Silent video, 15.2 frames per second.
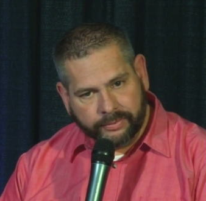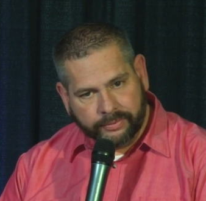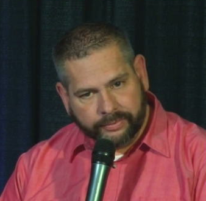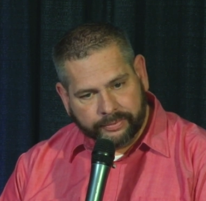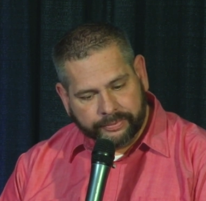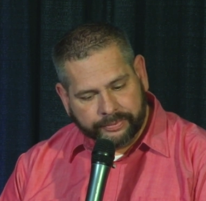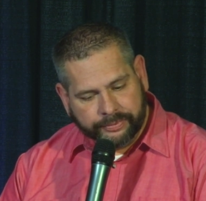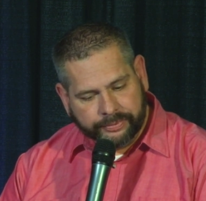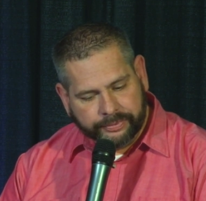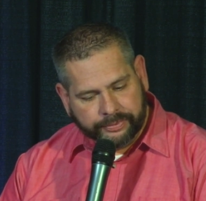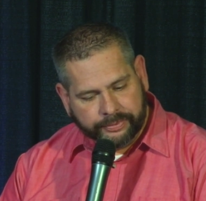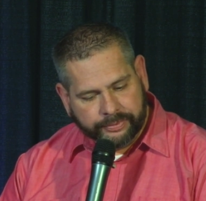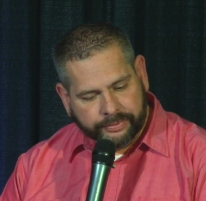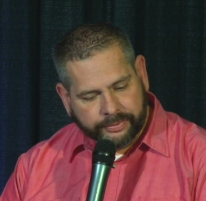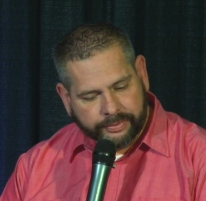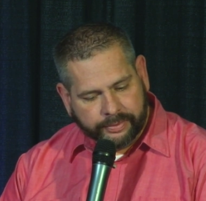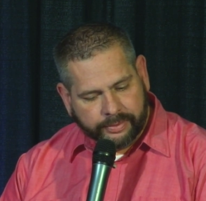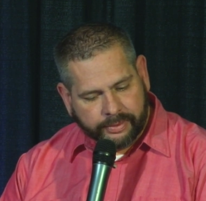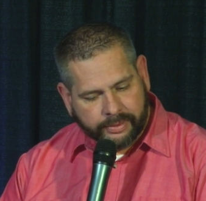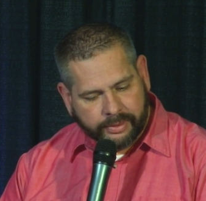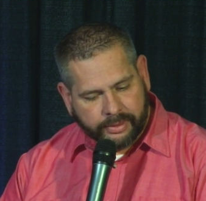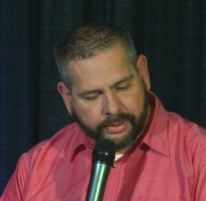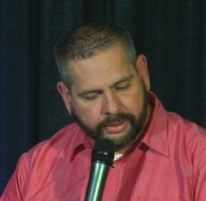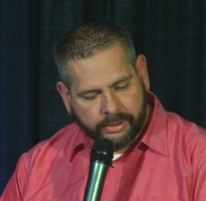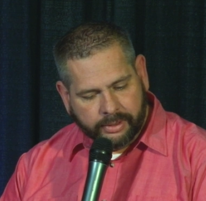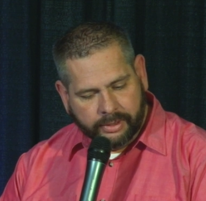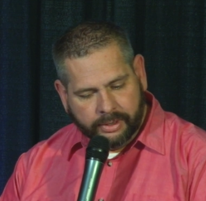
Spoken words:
Nobody speaks.